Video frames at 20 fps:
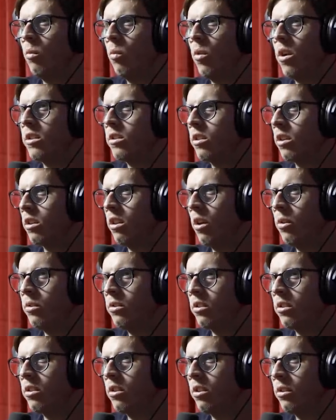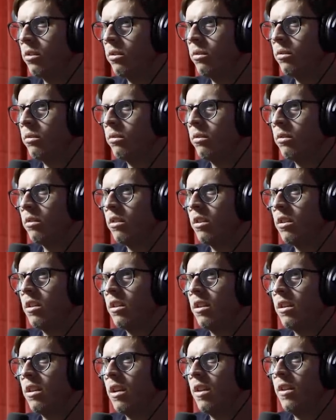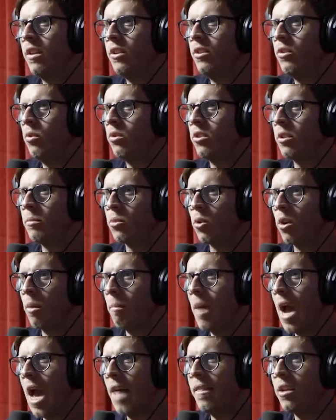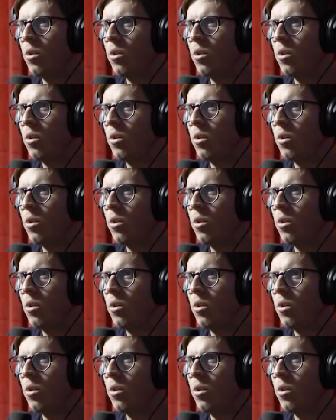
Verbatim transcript: what it's the closest to? They, they always, do some sort of math equation.